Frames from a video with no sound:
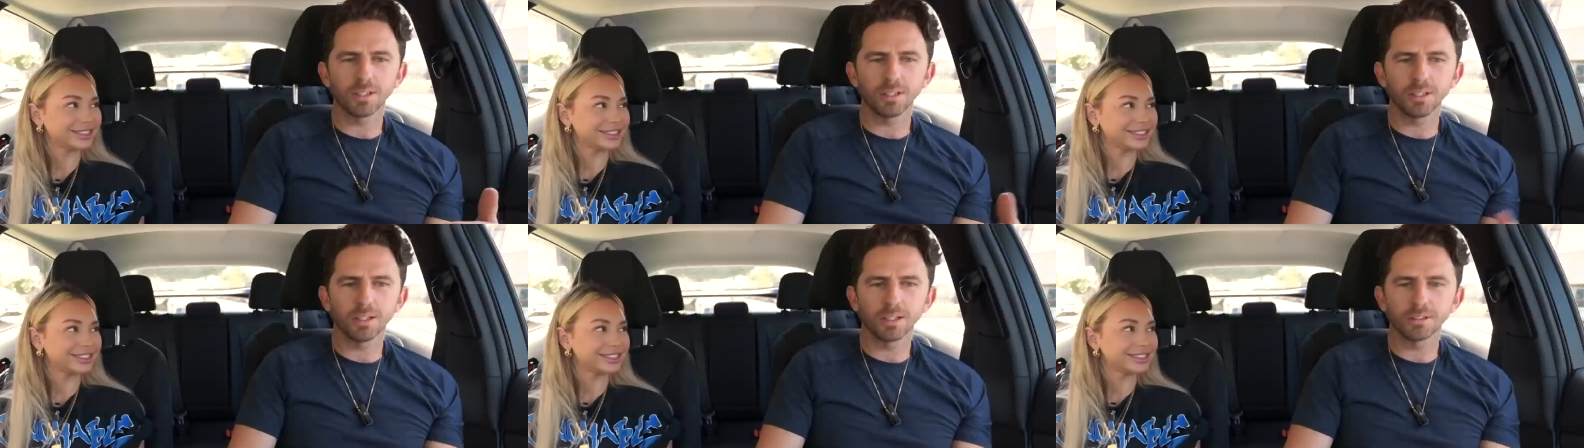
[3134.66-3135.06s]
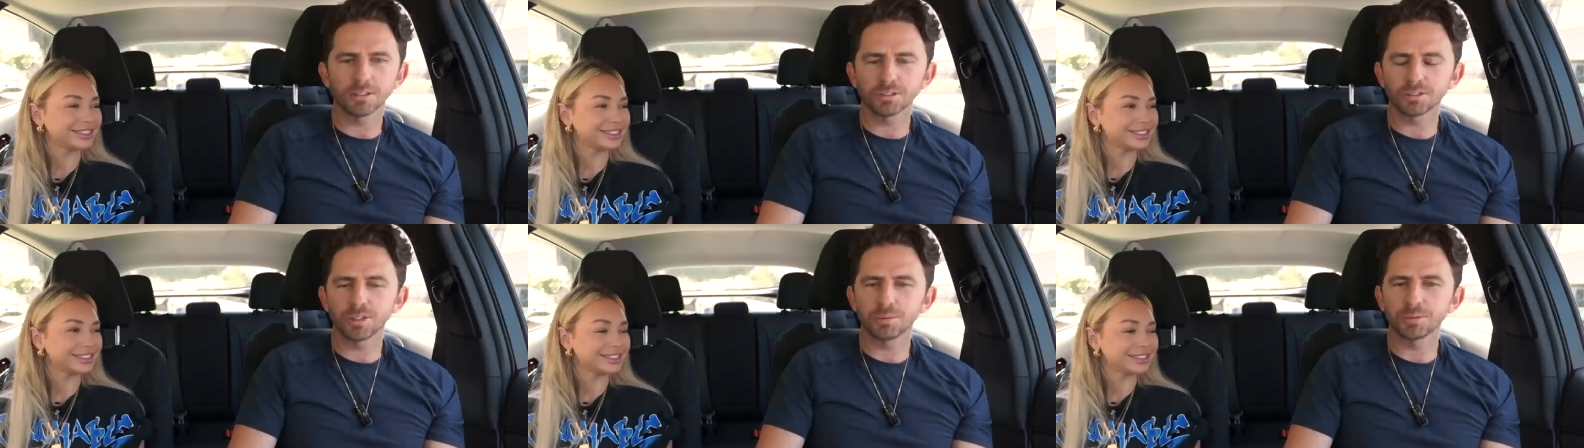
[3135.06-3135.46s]
Speaker 1: in the uh,
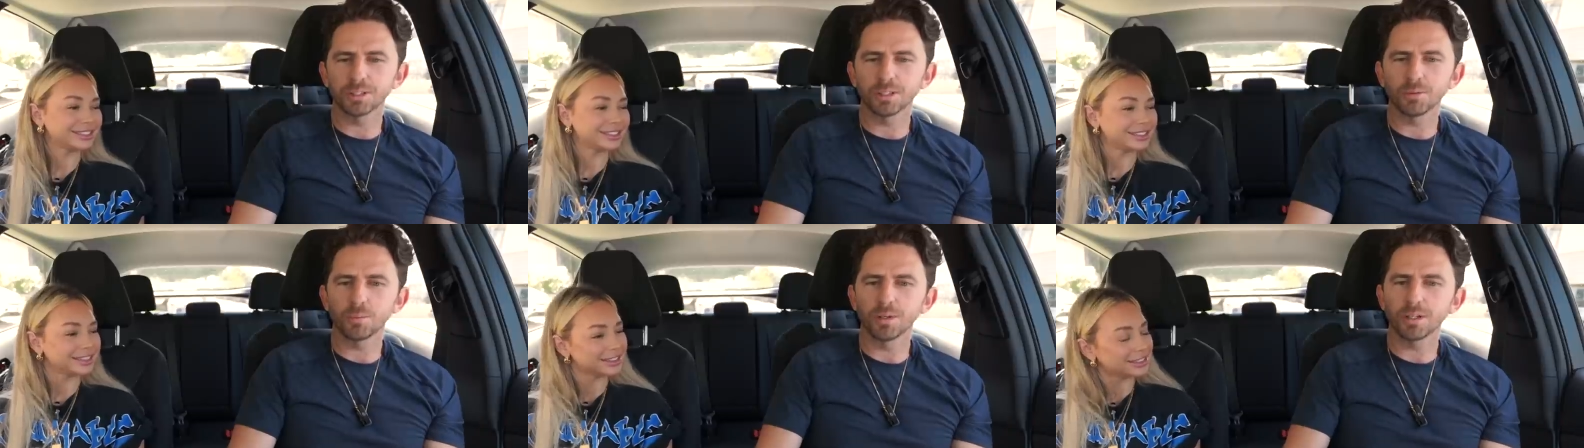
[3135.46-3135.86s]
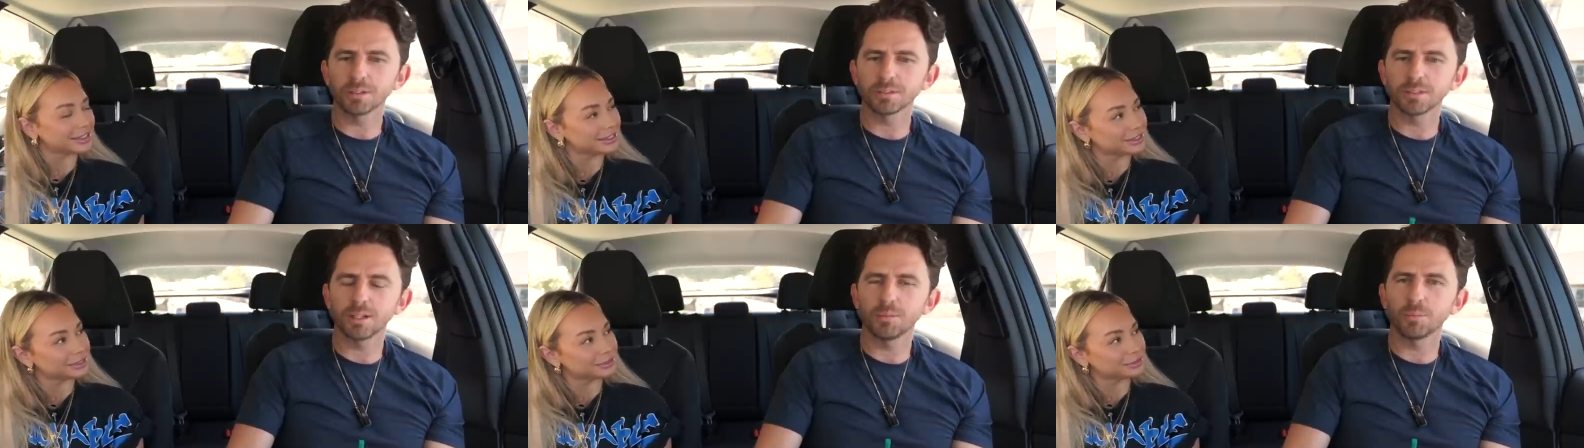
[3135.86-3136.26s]
description. What
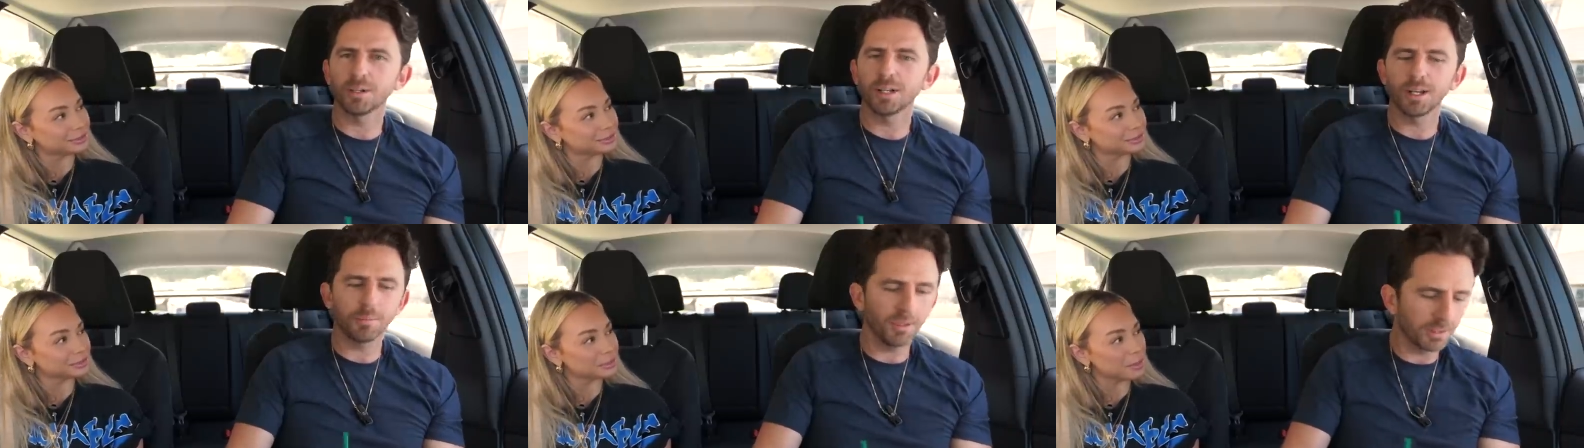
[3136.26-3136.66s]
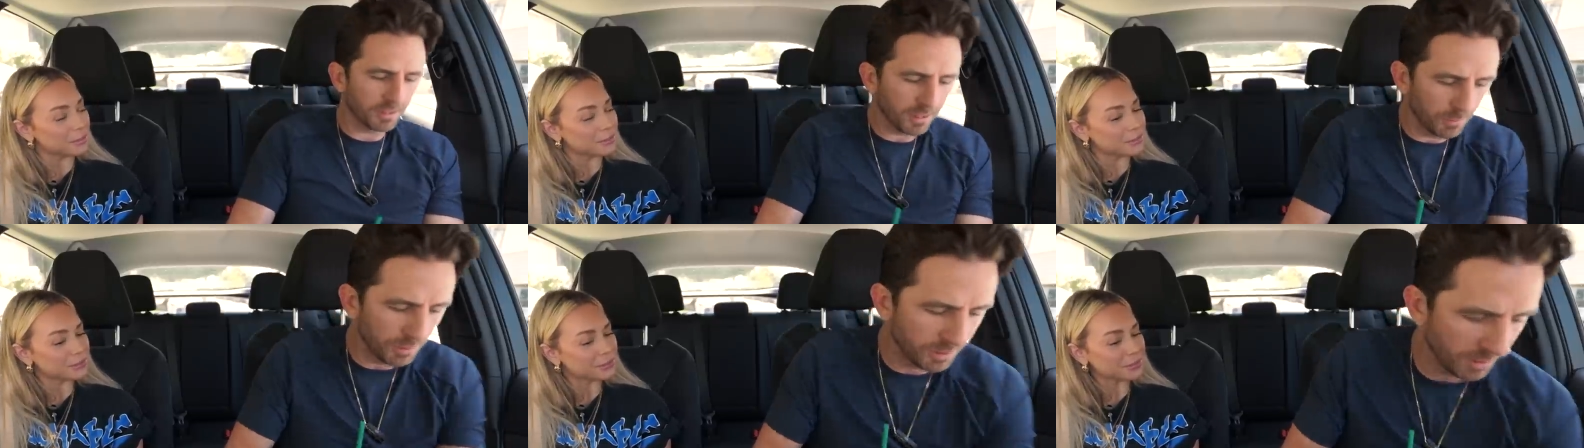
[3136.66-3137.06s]
else? Um, what did I
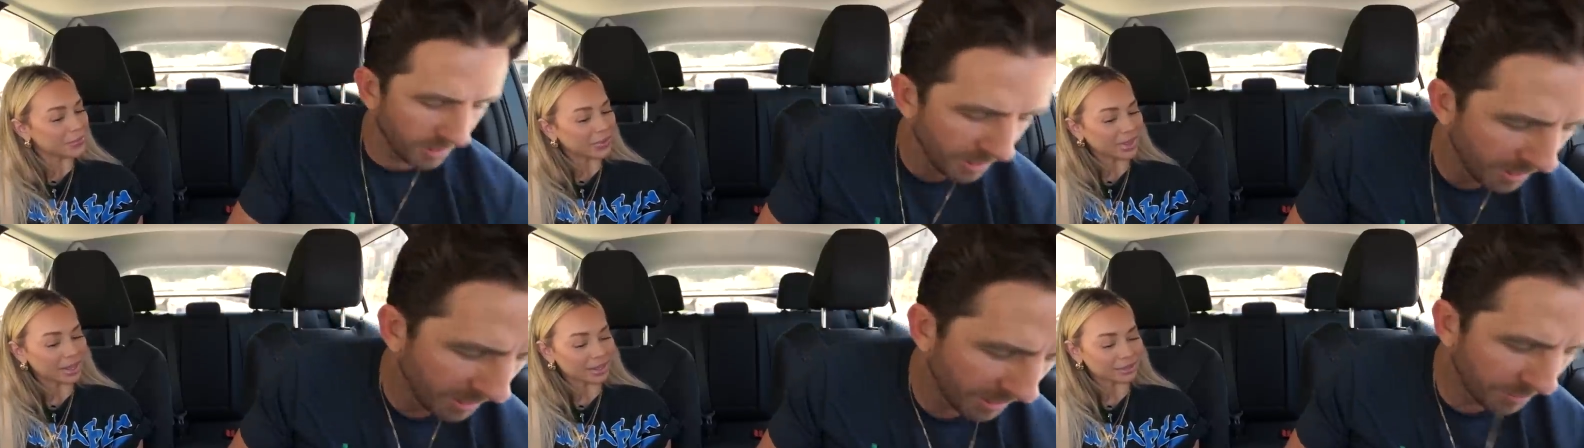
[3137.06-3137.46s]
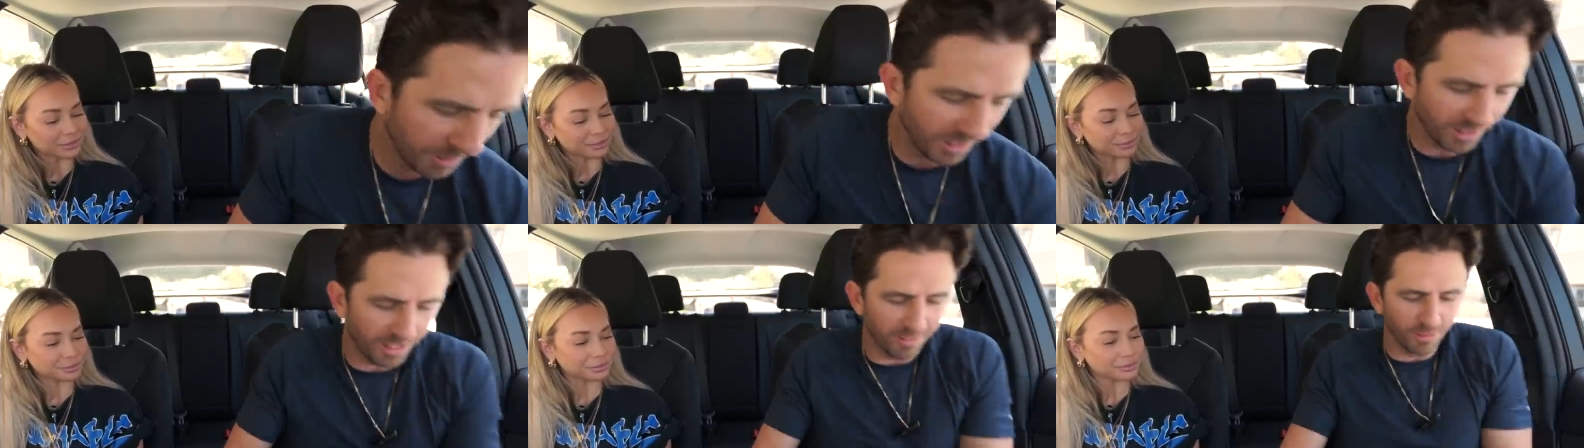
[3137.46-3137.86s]
miss? Let me see. Let
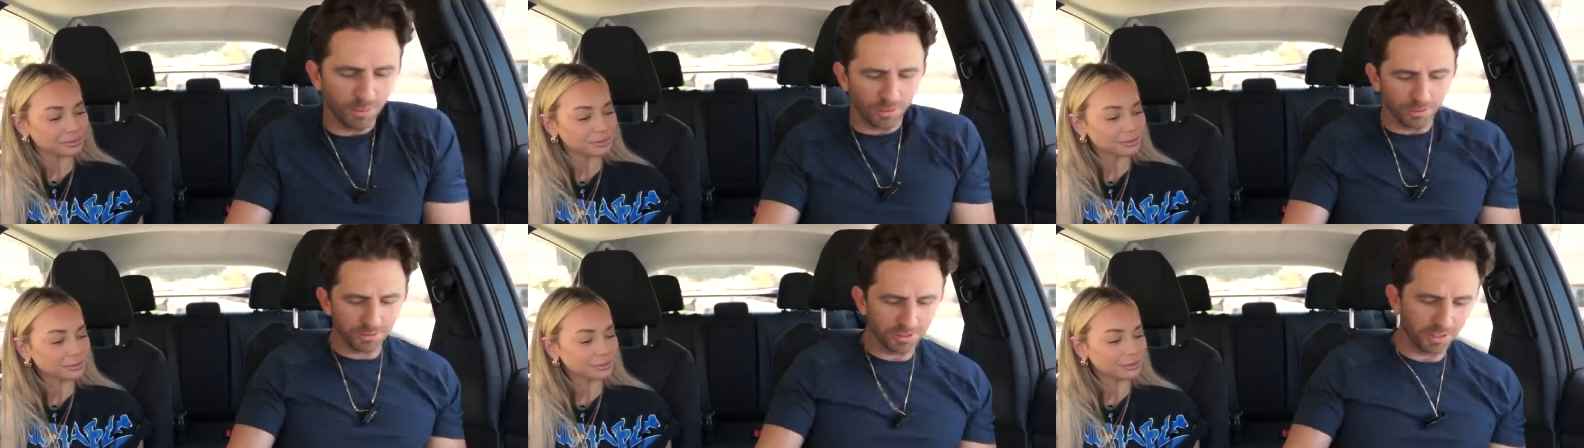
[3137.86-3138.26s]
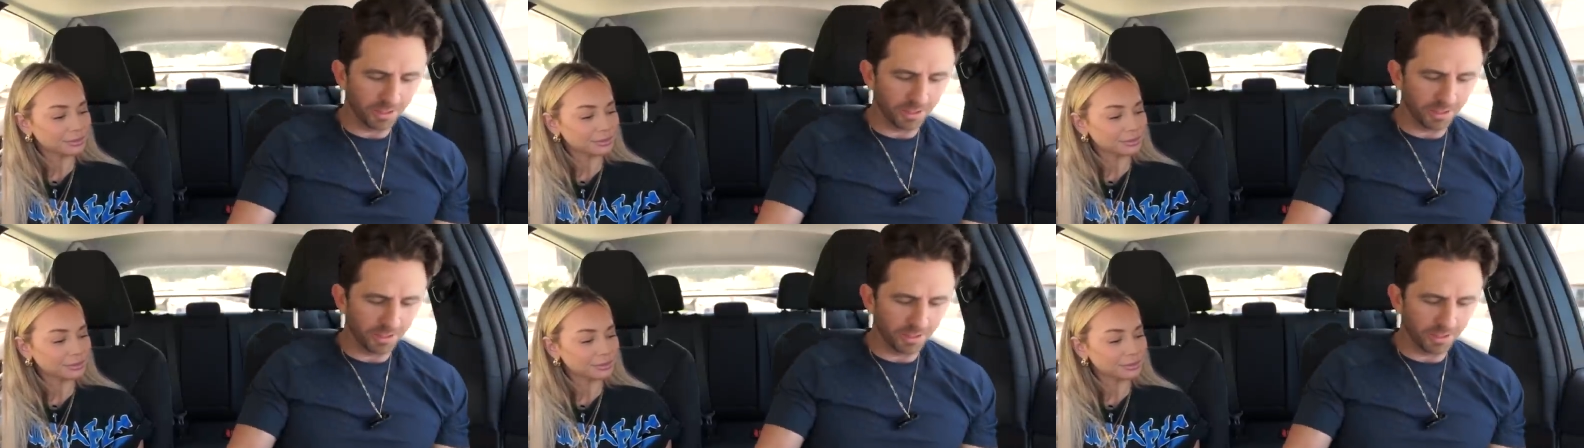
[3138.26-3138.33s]
me like I wrote notes